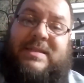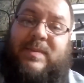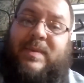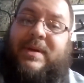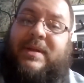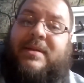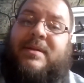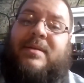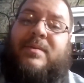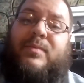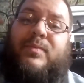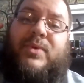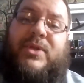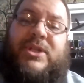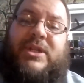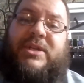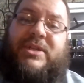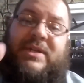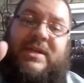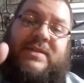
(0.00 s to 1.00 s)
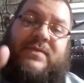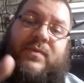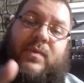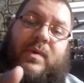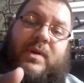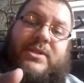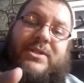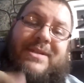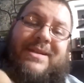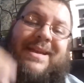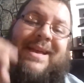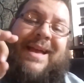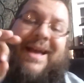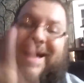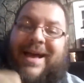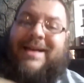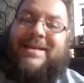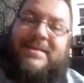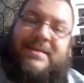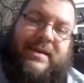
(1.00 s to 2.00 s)
I gotta get to bed. Appreciate you guys for
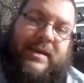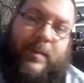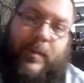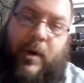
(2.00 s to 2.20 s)
watching.